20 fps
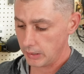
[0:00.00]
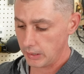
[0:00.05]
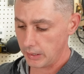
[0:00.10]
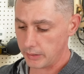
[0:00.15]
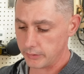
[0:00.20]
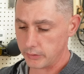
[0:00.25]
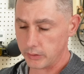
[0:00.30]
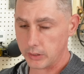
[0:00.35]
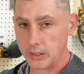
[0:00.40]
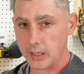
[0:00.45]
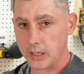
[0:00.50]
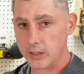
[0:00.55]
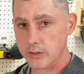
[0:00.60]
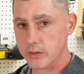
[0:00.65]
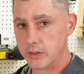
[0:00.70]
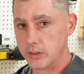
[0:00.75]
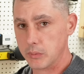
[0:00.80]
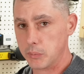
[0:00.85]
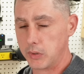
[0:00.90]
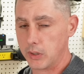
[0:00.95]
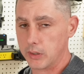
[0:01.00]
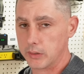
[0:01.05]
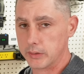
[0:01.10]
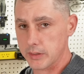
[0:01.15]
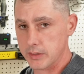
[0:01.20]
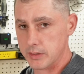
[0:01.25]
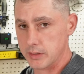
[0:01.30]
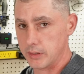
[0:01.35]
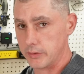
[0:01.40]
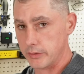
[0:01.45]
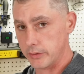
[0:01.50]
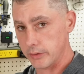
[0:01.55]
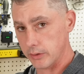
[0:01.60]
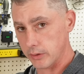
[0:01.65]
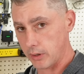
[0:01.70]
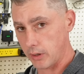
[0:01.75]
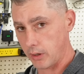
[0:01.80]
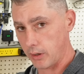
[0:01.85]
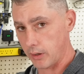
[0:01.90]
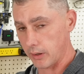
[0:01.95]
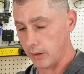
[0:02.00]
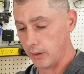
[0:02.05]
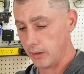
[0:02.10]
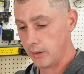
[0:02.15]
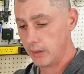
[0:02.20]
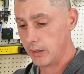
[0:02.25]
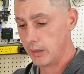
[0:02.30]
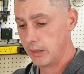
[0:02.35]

And you can actually plug this into your car.